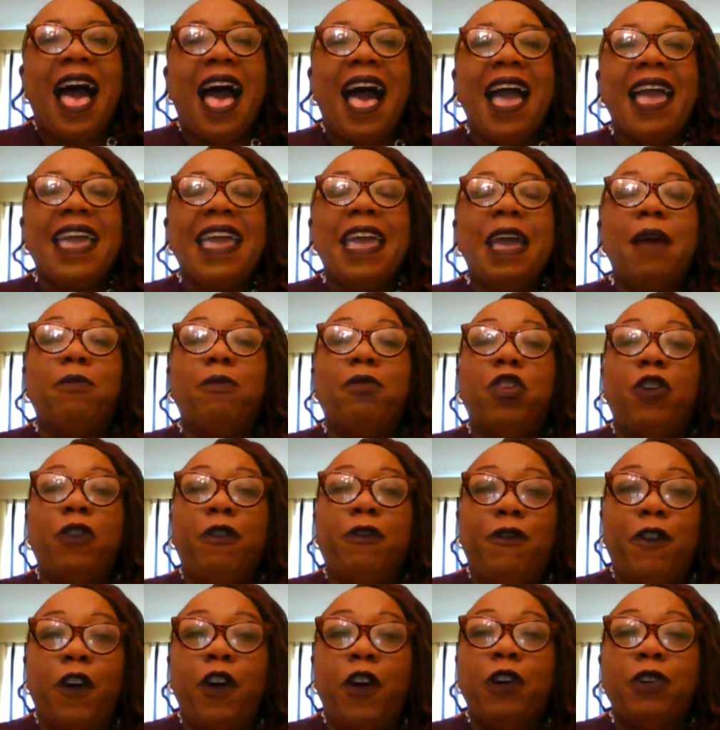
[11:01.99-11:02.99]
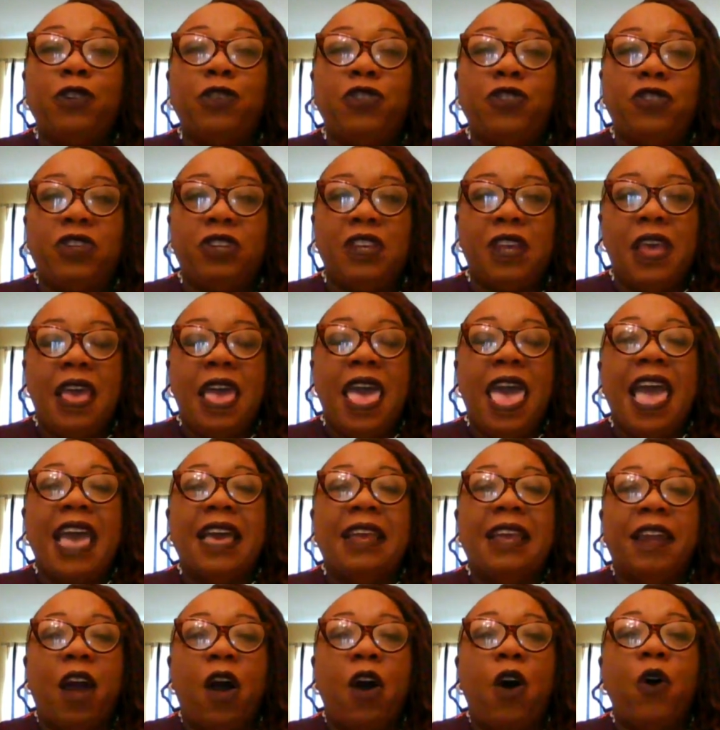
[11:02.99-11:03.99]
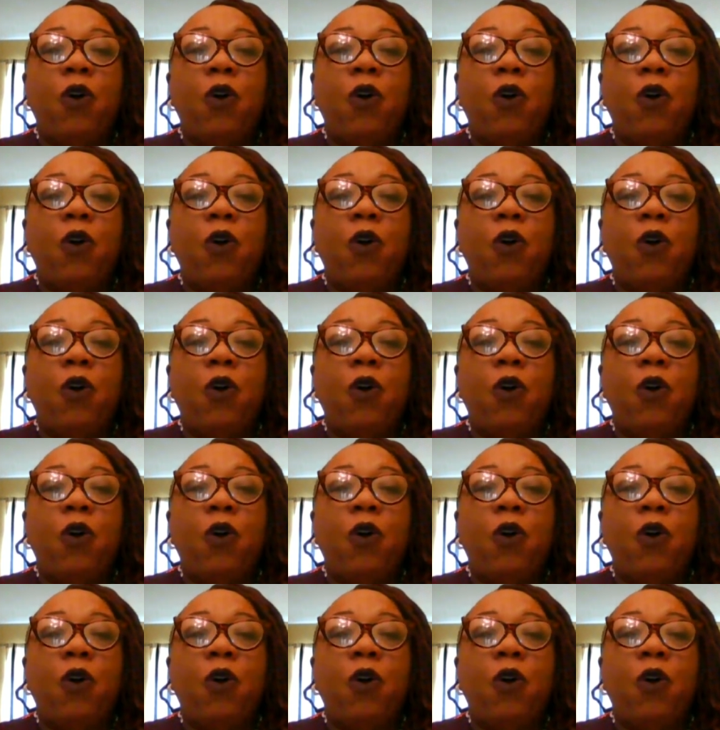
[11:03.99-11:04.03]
I am the first and